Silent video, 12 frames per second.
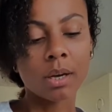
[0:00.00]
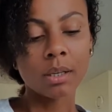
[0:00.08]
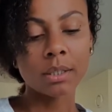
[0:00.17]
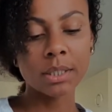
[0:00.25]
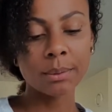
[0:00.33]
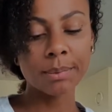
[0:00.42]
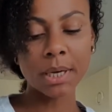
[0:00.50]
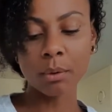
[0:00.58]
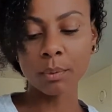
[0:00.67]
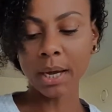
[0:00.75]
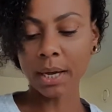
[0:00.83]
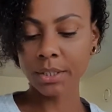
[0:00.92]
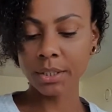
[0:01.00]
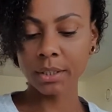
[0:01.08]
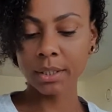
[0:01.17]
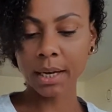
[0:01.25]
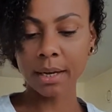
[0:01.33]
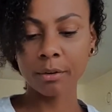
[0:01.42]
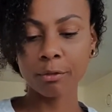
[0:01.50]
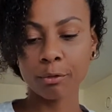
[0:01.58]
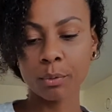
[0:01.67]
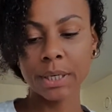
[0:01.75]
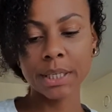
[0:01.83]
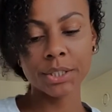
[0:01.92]
deep down we actually kind of
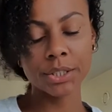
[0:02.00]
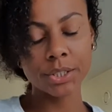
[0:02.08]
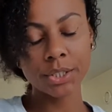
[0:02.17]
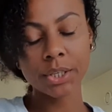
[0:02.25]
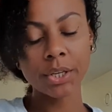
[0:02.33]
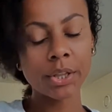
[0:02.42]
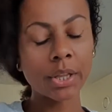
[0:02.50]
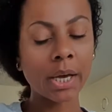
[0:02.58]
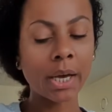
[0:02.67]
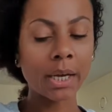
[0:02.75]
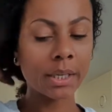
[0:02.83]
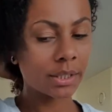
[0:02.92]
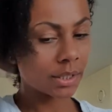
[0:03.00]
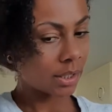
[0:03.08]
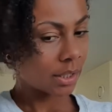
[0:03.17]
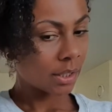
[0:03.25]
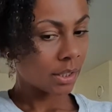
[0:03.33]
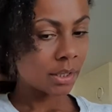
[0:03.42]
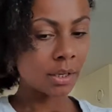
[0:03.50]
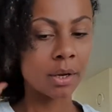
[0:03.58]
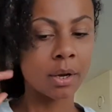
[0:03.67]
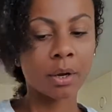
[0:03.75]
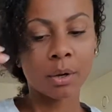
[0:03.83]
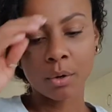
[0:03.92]
wished that
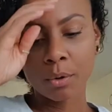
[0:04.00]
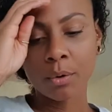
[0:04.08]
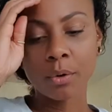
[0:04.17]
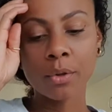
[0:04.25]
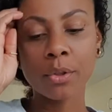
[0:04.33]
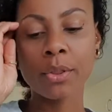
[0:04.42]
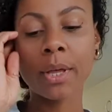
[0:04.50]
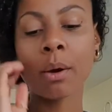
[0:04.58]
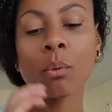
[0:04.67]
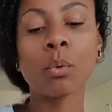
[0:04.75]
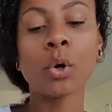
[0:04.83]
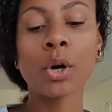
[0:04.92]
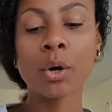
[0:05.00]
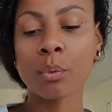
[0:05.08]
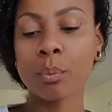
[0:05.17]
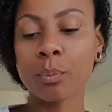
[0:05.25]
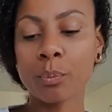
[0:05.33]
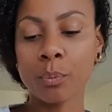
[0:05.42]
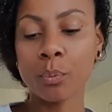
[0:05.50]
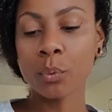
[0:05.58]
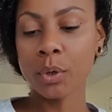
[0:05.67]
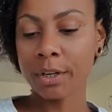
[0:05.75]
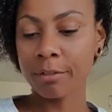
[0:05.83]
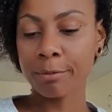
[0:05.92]
that work
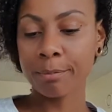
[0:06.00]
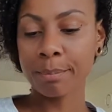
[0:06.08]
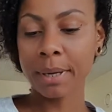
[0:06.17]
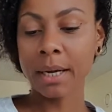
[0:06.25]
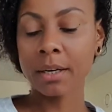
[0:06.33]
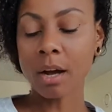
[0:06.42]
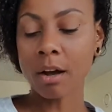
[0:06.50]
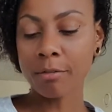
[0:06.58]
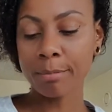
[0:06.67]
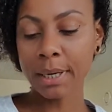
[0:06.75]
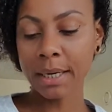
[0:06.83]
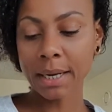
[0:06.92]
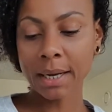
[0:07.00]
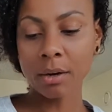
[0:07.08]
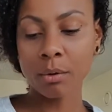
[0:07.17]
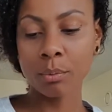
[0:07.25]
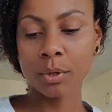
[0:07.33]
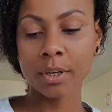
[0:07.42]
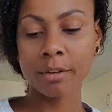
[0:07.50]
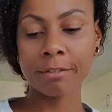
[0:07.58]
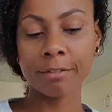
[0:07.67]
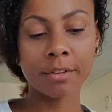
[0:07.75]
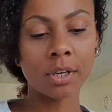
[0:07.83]
would have paid off by now, would have